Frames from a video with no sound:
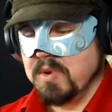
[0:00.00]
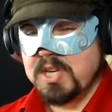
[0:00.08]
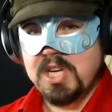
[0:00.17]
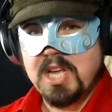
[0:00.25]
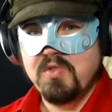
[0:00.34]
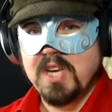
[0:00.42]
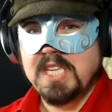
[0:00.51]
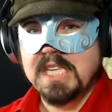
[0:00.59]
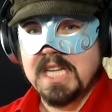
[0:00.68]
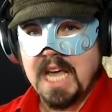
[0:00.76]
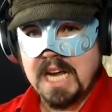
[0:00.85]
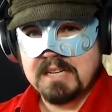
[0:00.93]
which
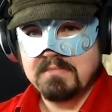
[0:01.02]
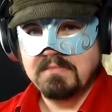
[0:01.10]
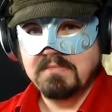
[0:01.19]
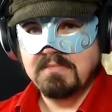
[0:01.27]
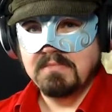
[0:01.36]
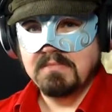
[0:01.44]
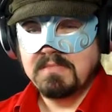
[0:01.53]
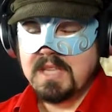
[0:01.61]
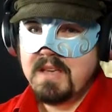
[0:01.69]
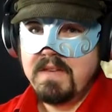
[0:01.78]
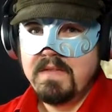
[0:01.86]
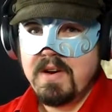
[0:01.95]
increases luck.
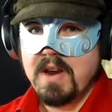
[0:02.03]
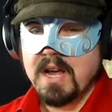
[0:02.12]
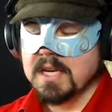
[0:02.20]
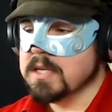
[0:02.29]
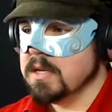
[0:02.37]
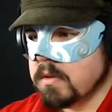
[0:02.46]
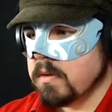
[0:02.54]
Very nice.